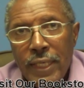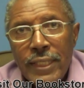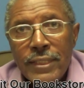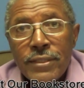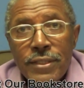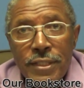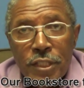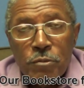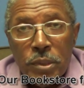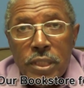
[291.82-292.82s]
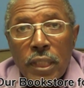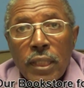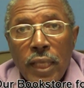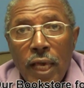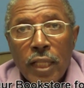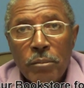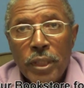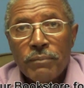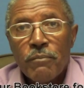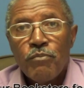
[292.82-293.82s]
is this particular
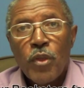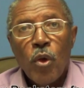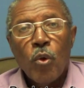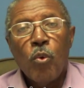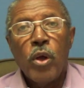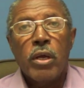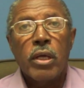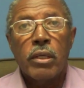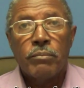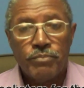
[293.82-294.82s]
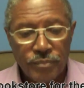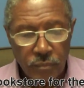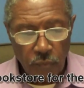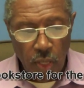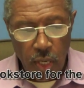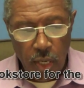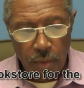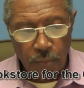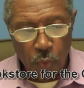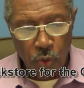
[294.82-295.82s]
element where
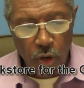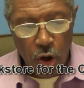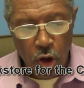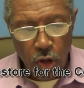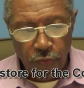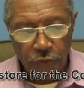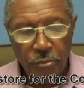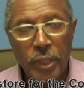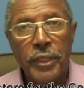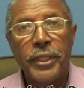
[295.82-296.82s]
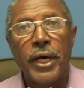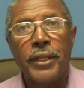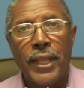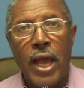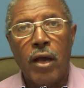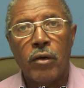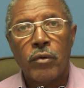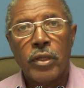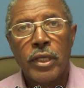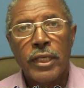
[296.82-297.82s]
all that's been done now
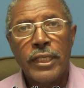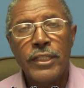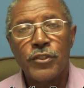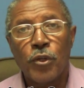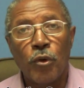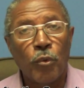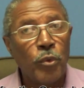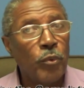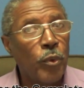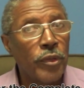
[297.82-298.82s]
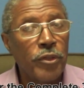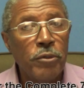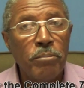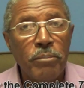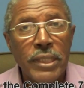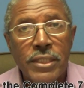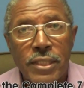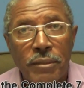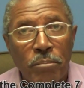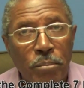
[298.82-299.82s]
is going, whether you missed
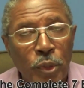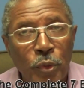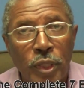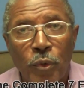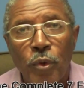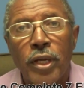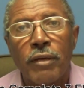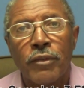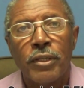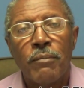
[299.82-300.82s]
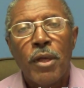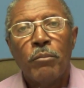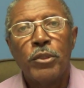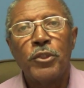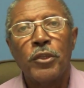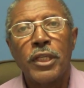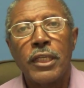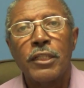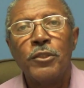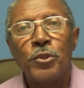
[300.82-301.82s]
it, blew it or whatever, but you're going to
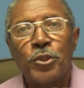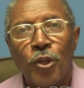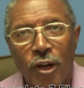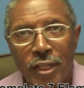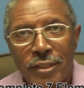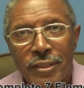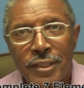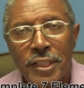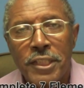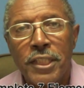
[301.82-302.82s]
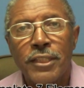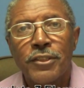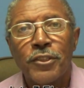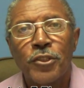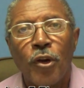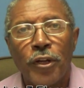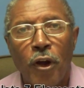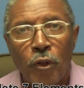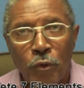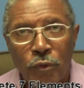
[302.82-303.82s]
get a new start. You get a chance to start
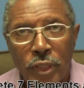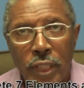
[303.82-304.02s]
all over